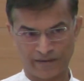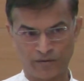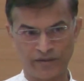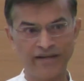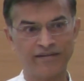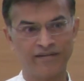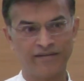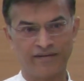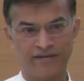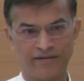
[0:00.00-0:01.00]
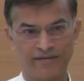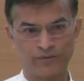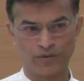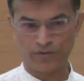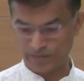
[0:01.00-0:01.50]
Okay.
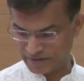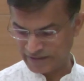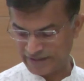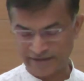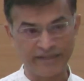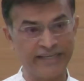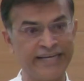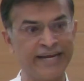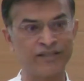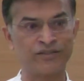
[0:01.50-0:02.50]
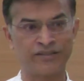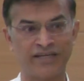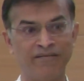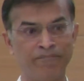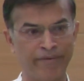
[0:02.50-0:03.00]
So he had such
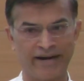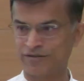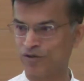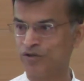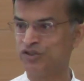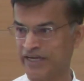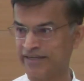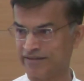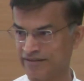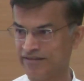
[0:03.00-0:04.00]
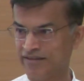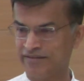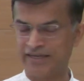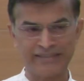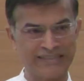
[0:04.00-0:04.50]
an impact on China
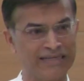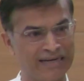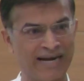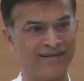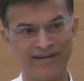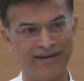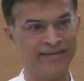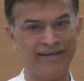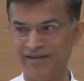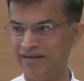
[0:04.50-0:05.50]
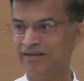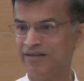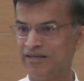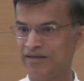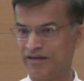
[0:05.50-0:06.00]
that single-handedly
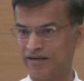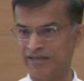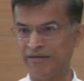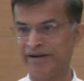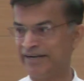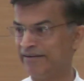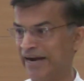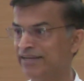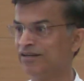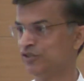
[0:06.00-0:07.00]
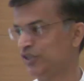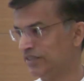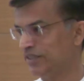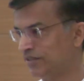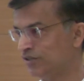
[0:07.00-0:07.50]
he made radical
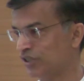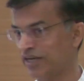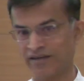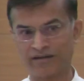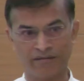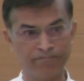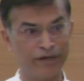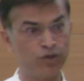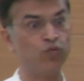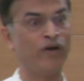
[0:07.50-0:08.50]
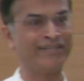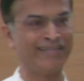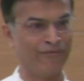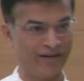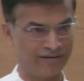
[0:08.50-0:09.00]
changes in China compared to where
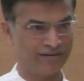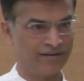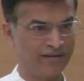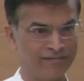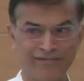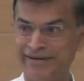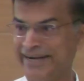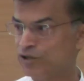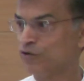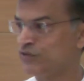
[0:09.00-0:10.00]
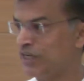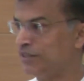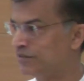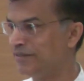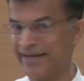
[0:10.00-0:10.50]
they were. The rate of
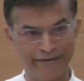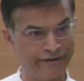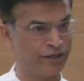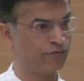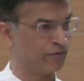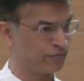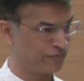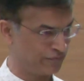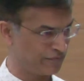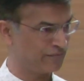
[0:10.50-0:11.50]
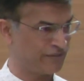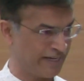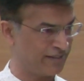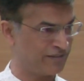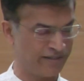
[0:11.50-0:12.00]
change, the derivative of
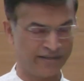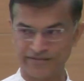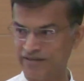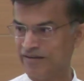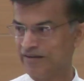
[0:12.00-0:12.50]
change is